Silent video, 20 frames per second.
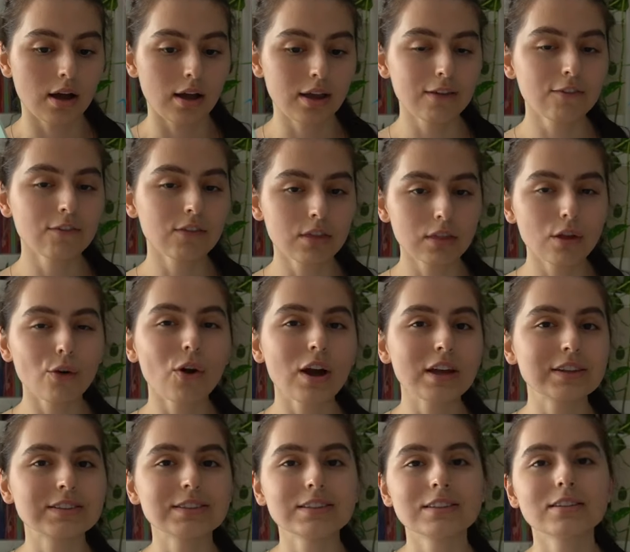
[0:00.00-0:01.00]
even though
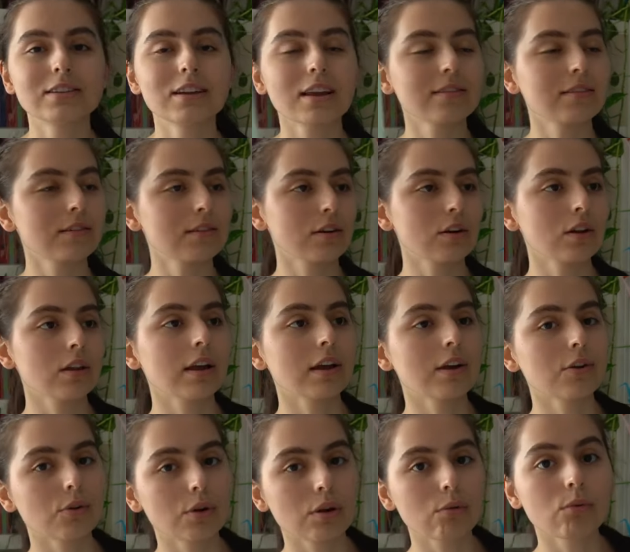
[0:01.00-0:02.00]
I didn't necessarily
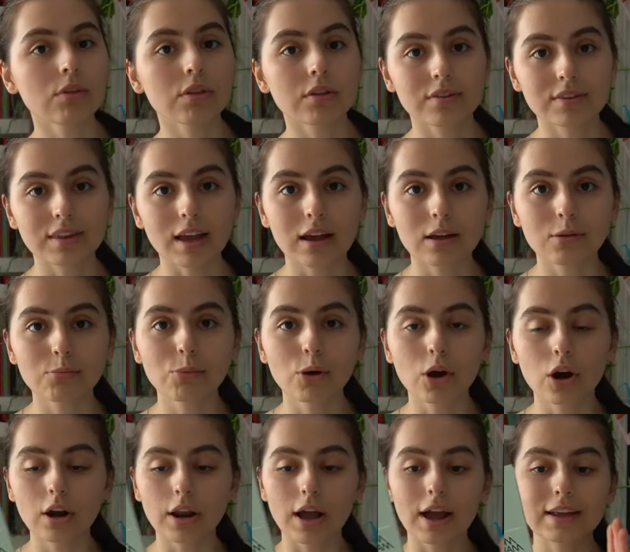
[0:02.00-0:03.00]
agree with the second
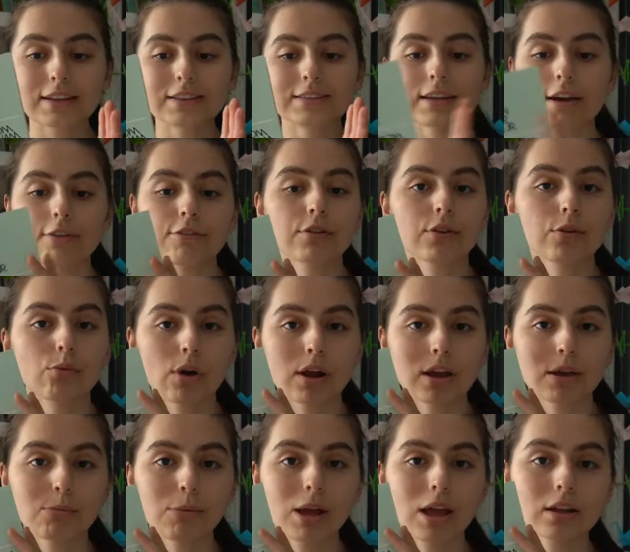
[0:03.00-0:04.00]
part, I definitely
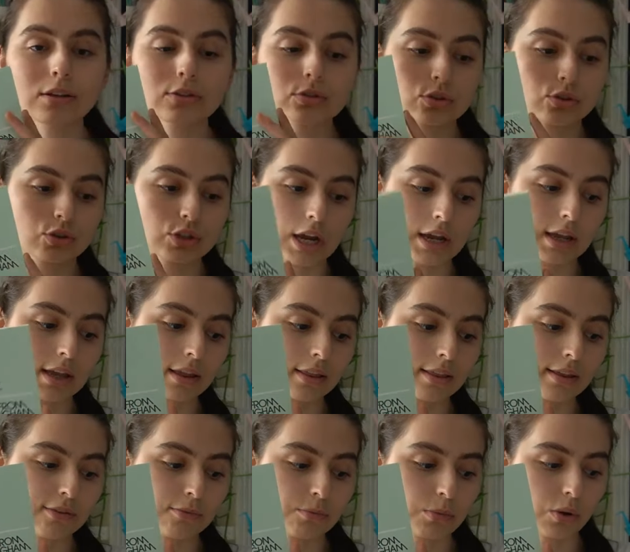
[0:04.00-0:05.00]
recommend checking
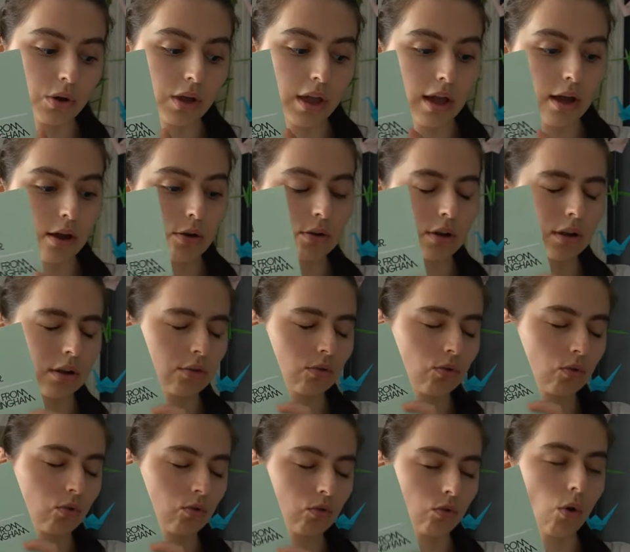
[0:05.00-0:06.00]
this book out. It's
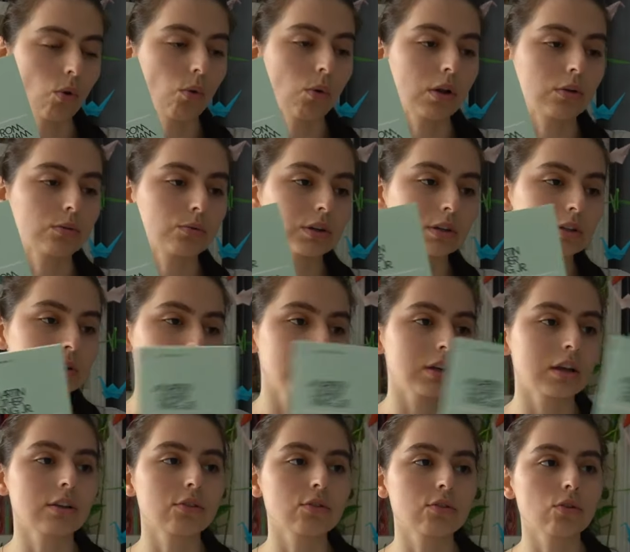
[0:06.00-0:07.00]
so well written,
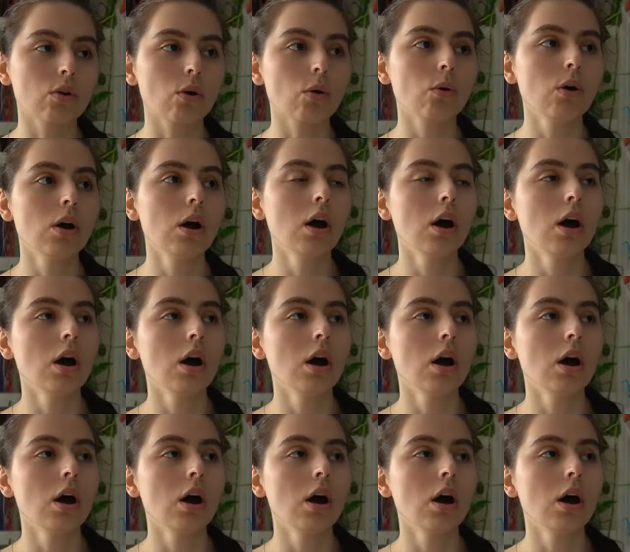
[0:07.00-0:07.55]
it's so